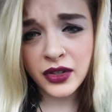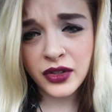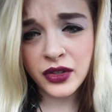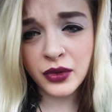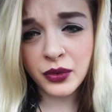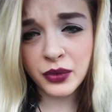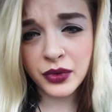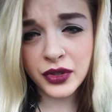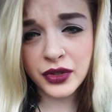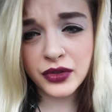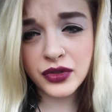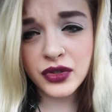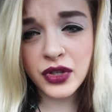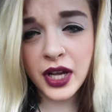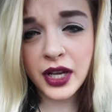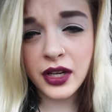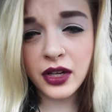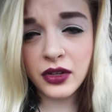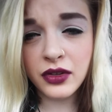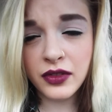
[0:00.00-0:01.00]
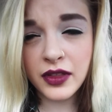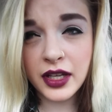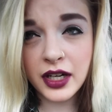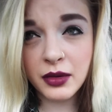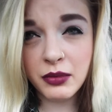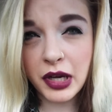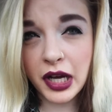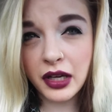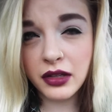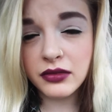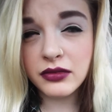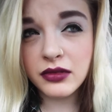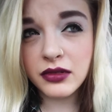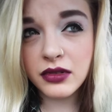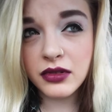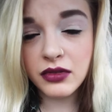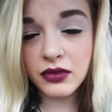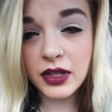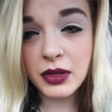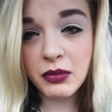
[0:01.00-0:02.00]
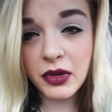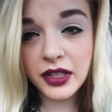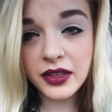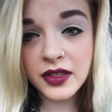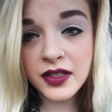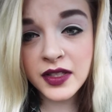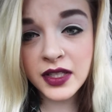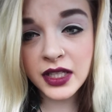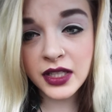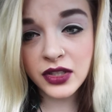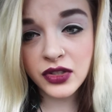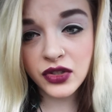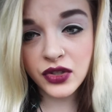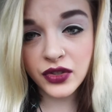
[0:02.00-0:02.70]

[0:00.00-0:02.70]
You'll want to try to do that about 3 months in,